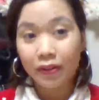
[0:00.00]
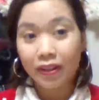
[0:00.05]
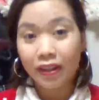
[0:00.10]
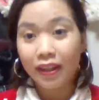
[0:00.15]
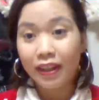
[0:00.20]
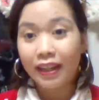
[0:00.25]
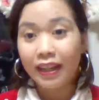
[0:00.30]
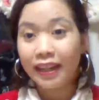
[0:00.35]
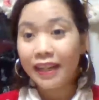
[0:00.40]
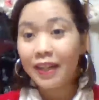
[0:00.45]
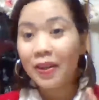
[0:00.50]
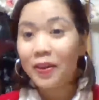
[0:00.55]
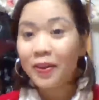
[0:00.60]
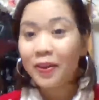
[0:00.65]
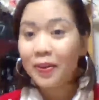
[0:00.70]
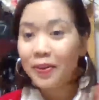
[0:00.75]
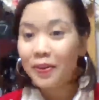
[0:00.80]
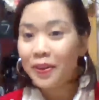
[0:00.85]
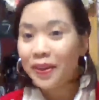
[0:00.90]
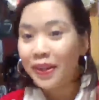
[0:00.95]
Okay,
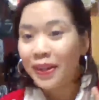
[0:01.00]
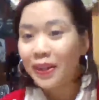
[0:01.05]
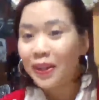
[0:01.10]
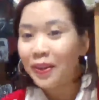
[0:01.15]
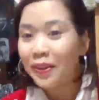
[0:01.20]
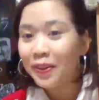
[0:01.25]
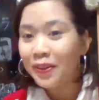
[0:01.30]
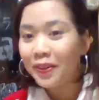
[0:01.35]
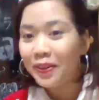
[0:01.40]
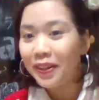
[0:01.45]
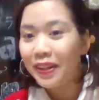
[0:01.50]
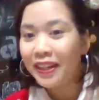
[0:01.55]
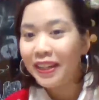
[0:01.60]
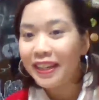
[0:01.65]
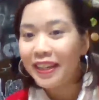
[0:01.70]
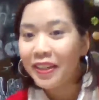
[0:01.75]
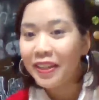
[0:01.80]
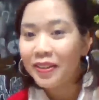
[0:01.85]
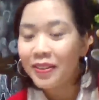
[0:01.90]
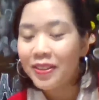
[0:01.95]
hello, hello,
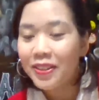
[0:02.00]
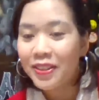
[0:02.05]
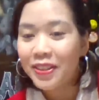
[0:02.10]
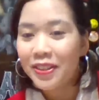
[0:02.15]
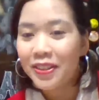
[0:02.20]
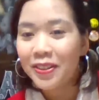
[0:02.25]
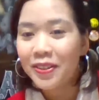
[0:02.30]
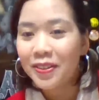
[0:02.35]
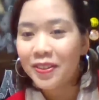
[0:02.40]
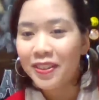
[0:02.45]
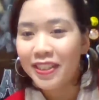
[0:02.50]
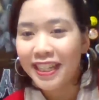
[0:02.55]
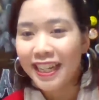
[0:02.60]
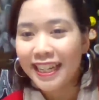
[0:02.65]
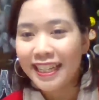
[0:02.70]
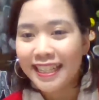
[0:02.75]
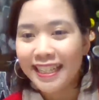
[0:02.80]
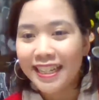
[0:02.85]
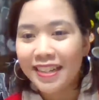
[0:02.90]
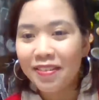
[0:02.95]
hello to you,
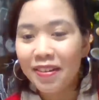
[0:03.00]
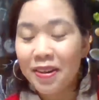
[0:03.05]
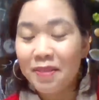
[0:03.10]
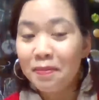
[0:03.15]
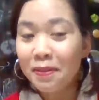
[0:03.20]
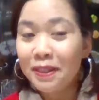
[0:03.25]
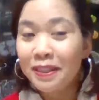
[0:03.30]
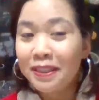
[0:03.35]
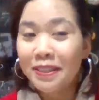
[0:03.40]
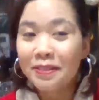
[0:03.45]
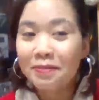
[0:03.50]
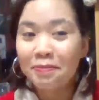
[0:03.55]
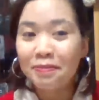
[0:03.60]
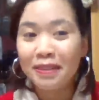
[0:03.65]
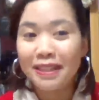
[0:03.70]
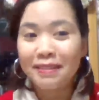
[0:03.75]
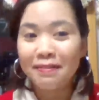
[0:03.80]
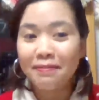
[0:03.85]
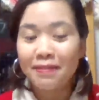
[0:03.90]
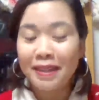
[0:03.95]
Jazzy Raymond,
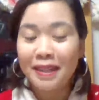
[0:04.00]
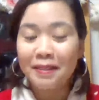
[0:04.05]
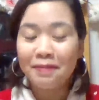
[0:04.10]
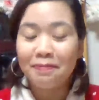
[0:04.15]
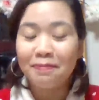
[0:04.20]
the